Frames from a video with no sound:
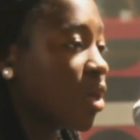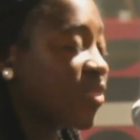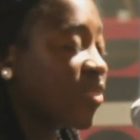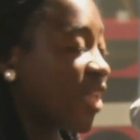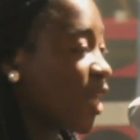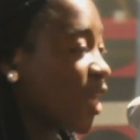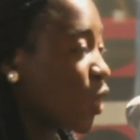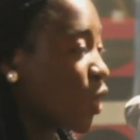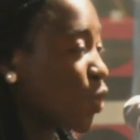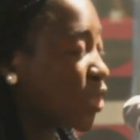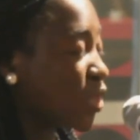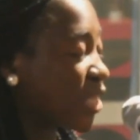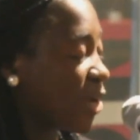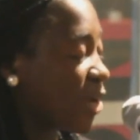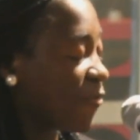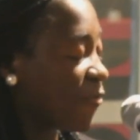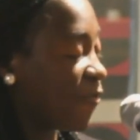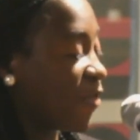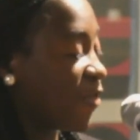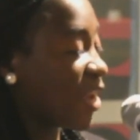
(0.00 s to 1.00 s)
They lose their
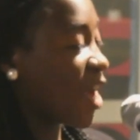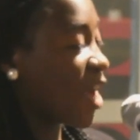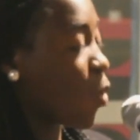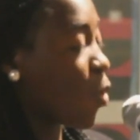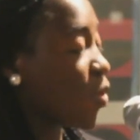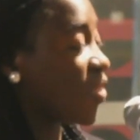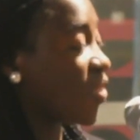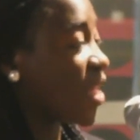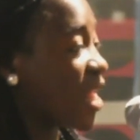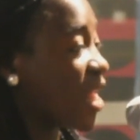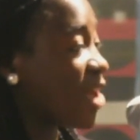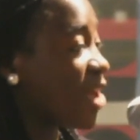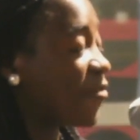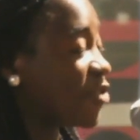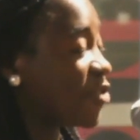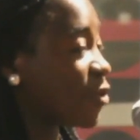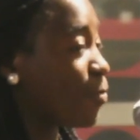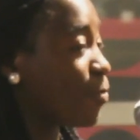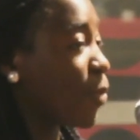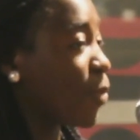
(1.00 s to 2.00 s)
flair when they're
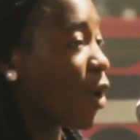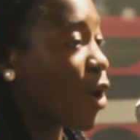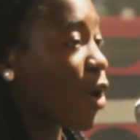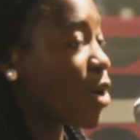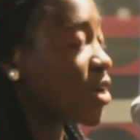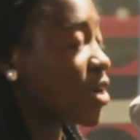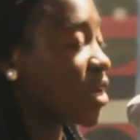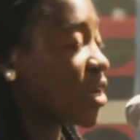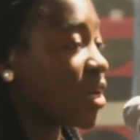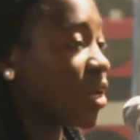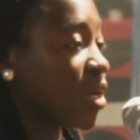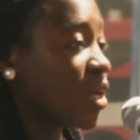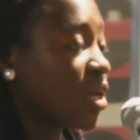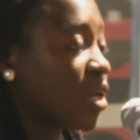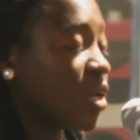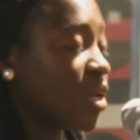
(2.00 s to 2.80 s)
left to burn, and